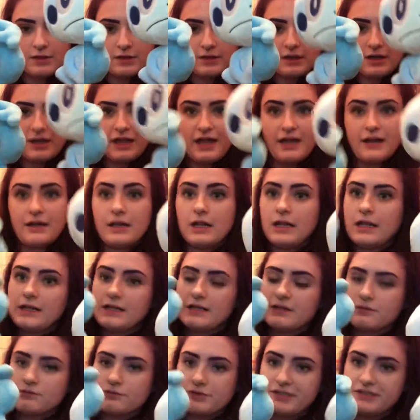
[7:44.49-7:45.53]
Again,
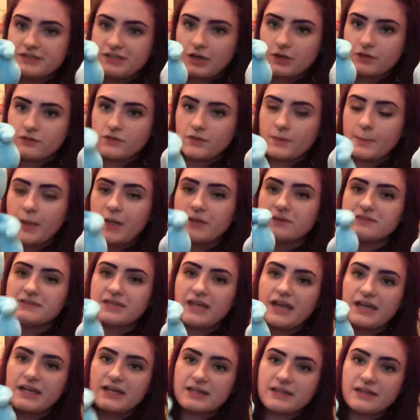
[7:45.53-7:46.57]
retailed for about
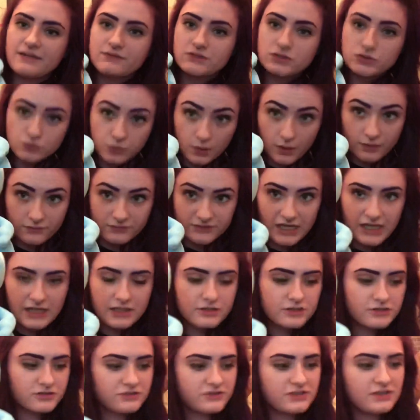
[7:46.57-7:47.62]
$10, $11,
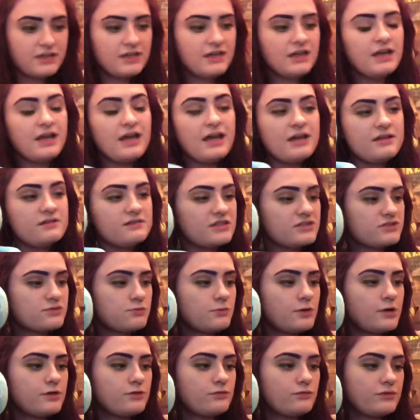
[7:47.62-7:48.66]
$12, and this
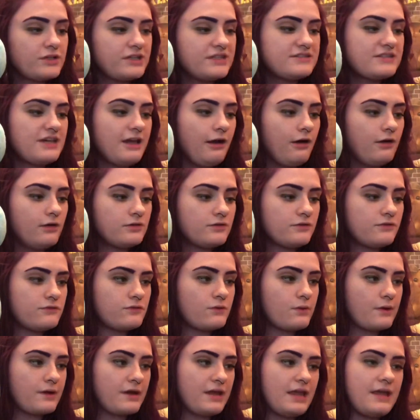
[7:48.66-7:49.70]
one retailed
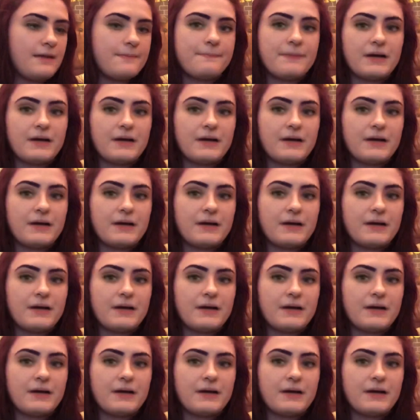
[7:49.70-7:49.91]
for it